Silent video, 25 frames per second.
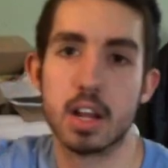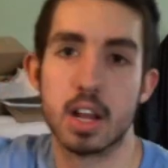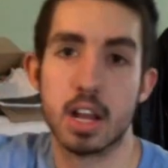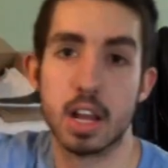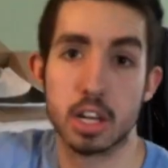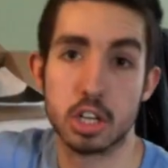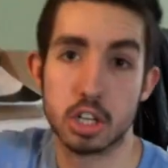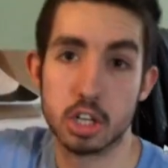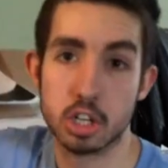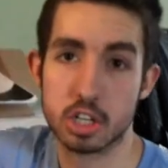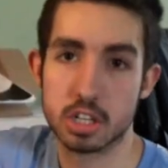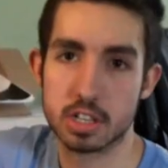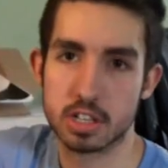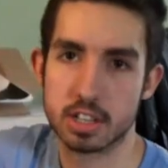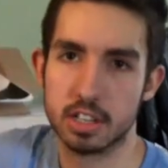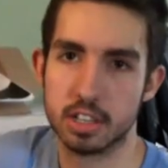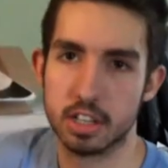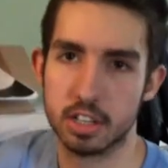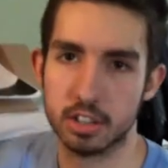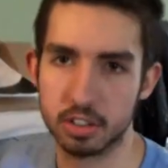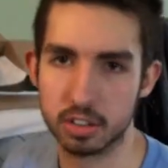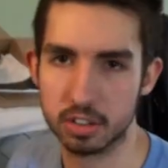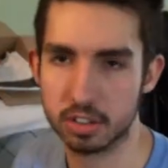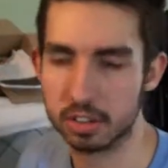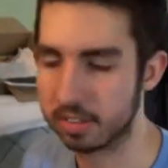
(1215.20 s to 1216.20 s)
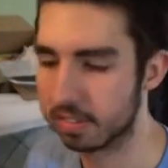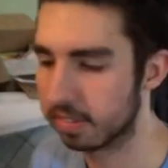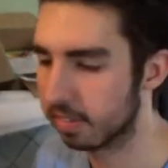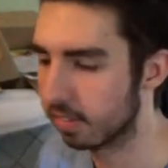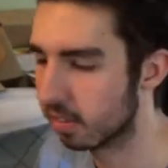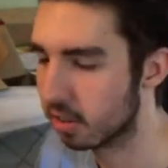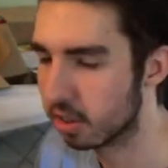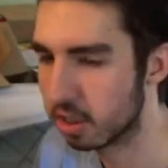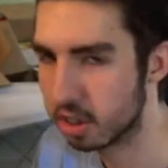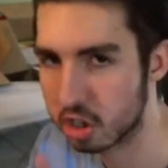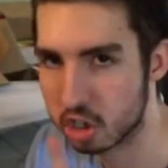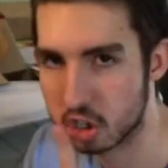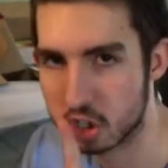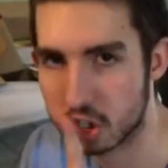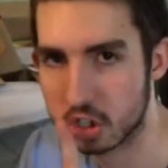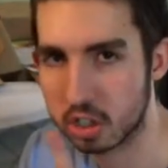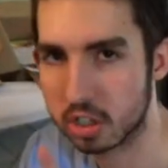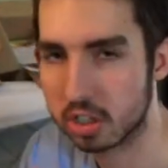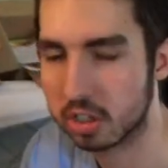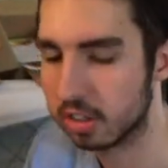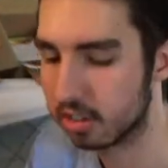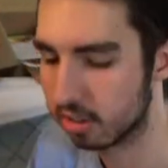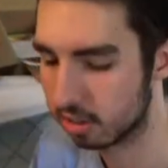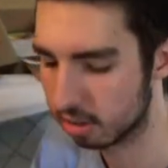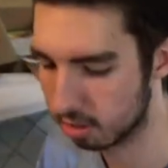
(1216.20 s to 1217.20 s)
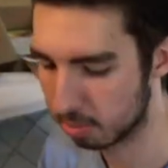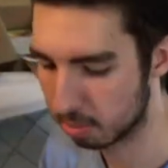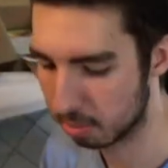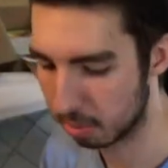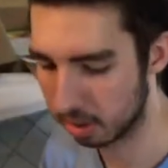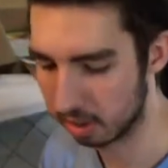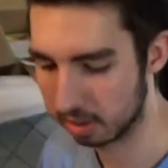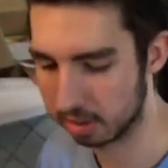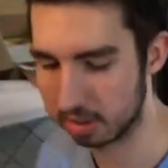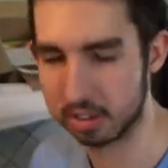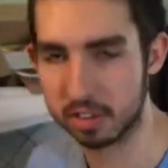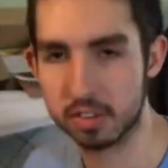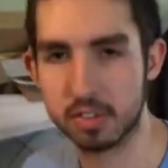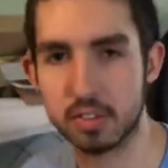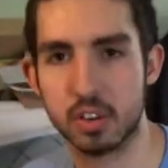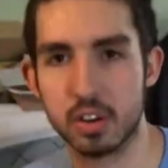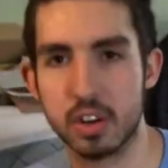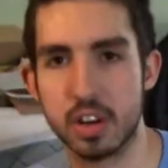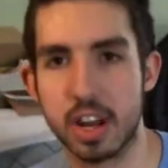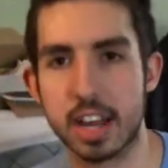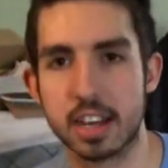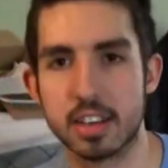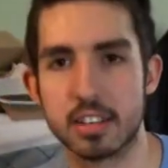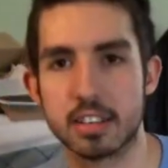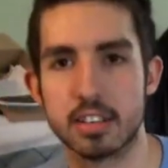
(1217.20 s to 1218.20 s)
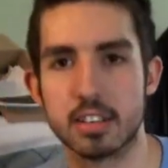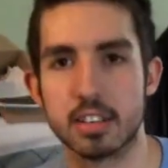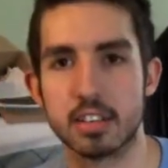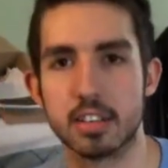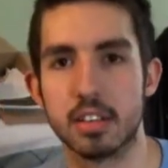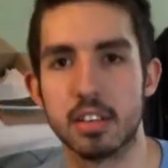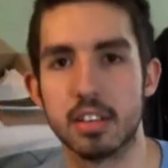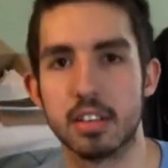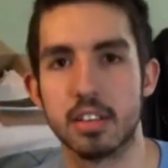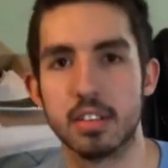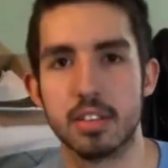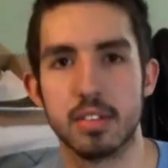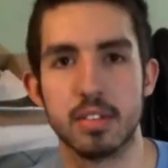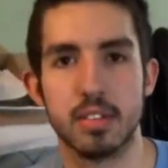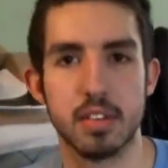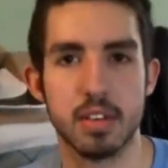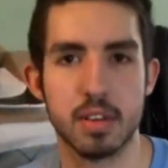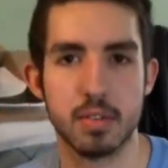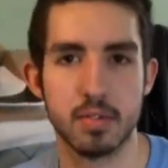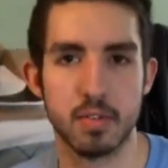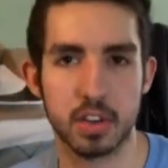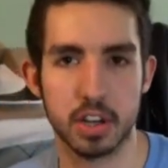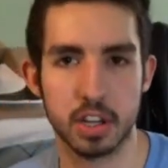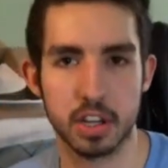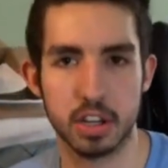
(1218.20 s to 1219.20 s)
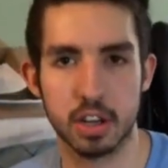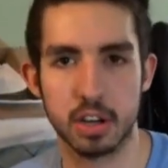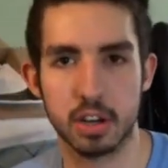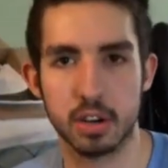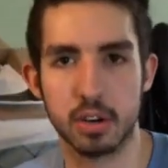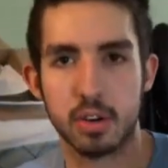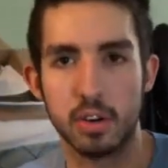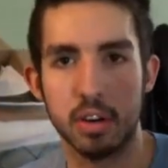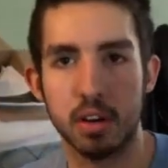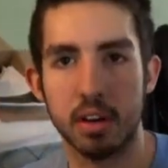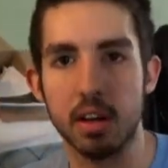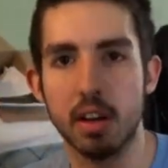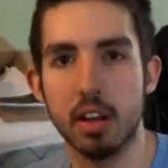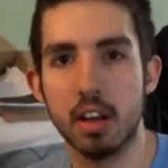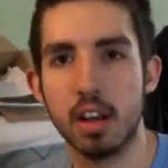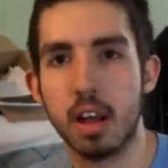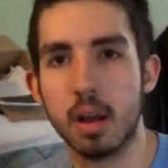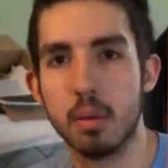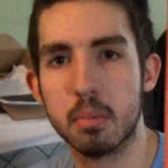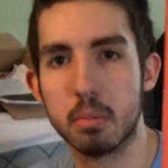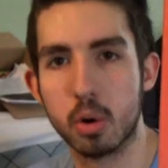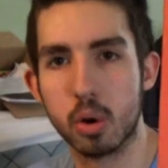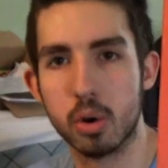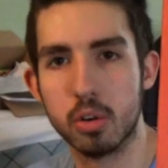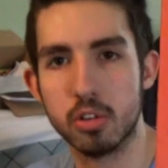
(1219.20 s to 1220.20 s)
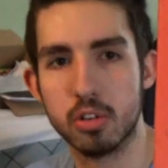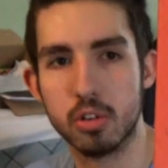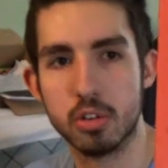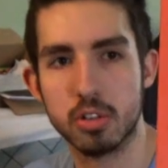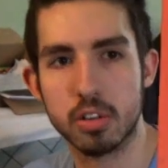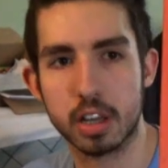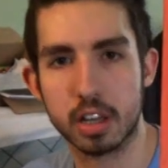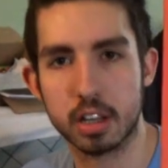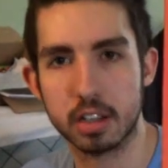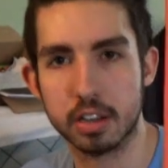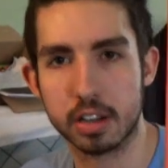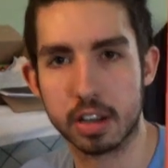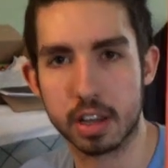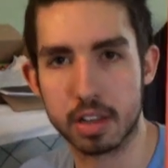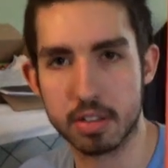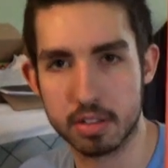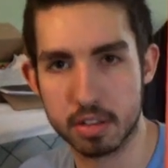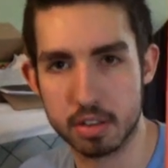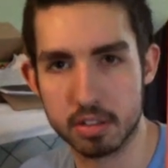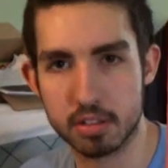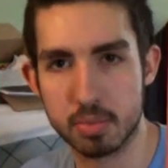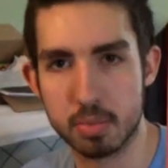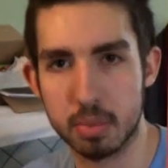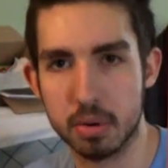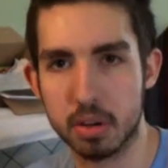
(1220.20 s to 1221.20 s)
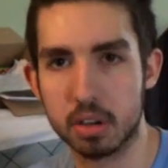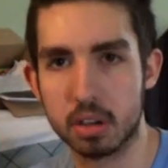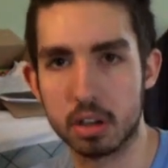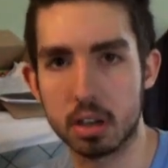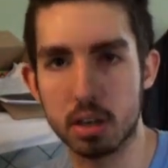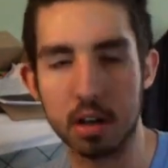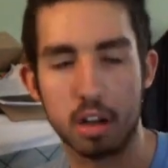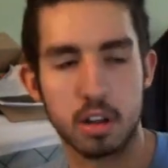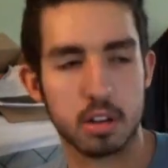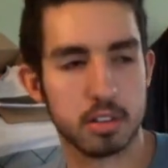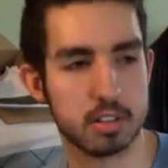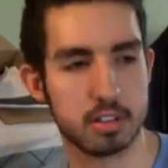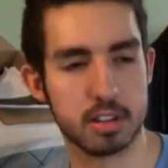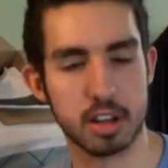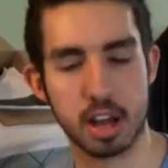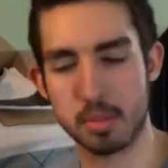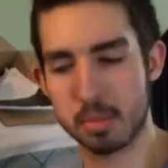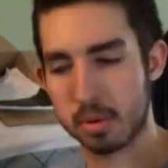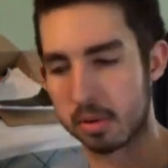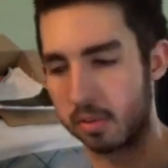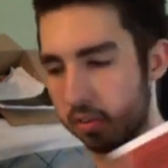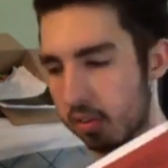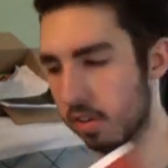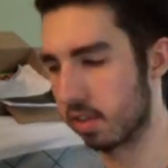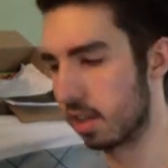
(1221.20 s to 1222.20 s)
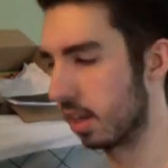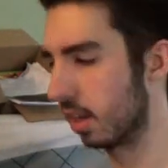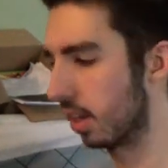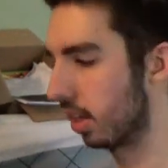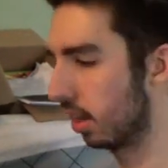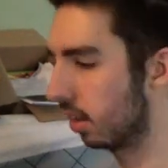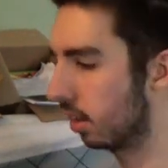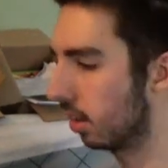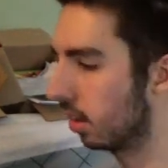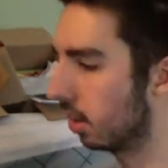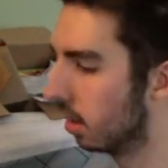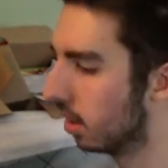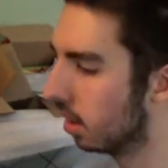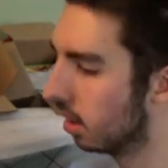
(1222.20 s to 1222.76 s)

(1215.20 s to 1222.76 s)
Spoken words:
that's just a little spoiler for next video, I'm going to take a look at this book called Stop Overthinking.